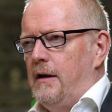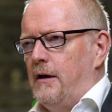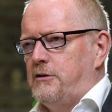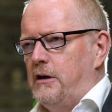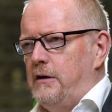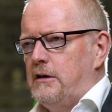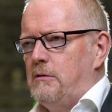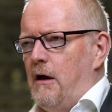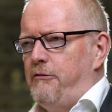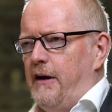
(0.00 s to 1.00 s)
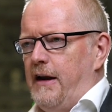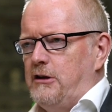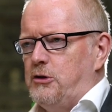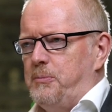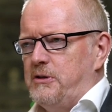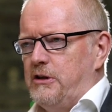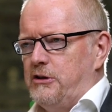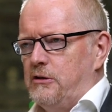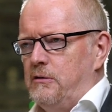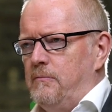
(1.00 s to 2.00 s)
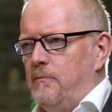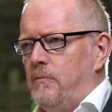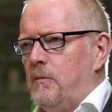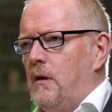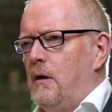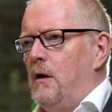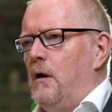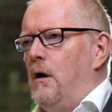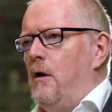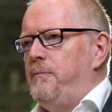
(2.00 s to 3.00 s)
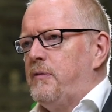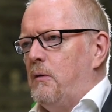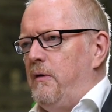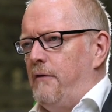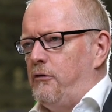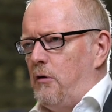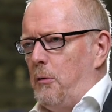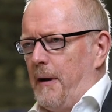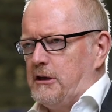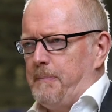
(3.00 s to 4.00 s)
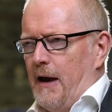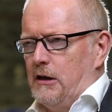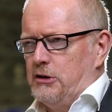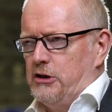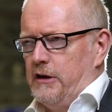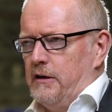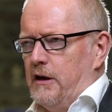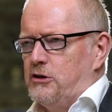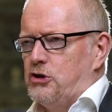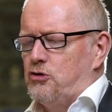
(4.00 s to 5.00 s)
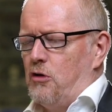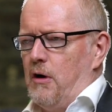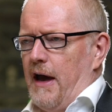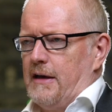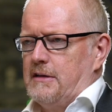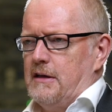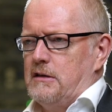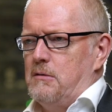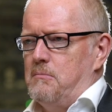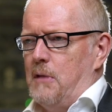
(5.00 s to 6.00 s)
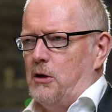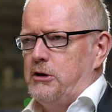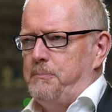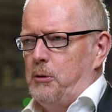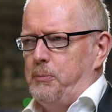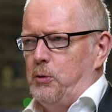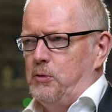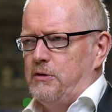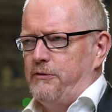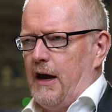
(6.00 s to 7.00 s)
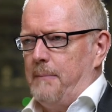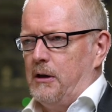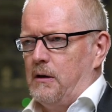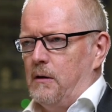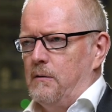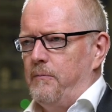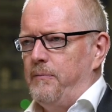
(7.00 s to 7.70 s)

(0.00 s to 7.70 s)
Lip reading: Now turning to our financial position, we have a robust balance sheet and strong access to multiple pools of capital.